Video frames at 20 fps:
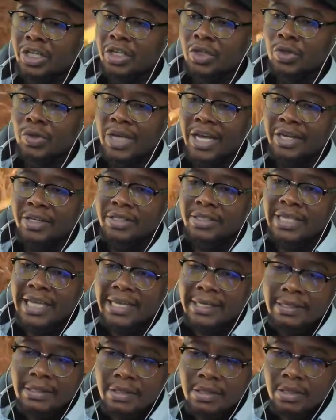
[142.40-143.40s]
United
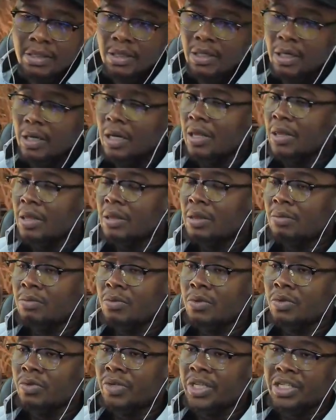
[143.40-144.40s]
States,
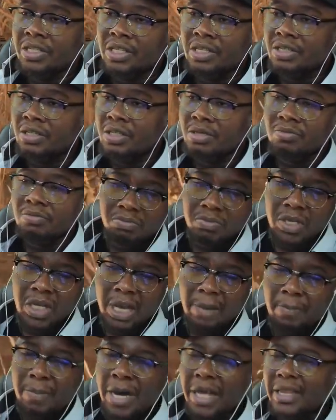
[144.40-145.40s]
racist
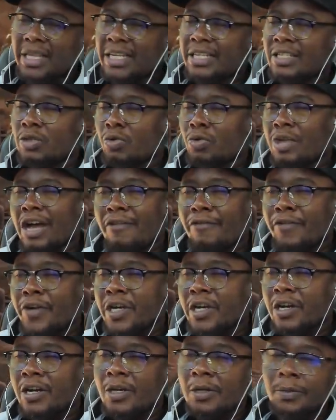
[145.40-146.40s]
apartheid South
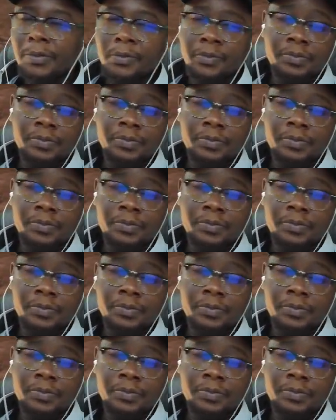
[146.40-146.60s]
Africa,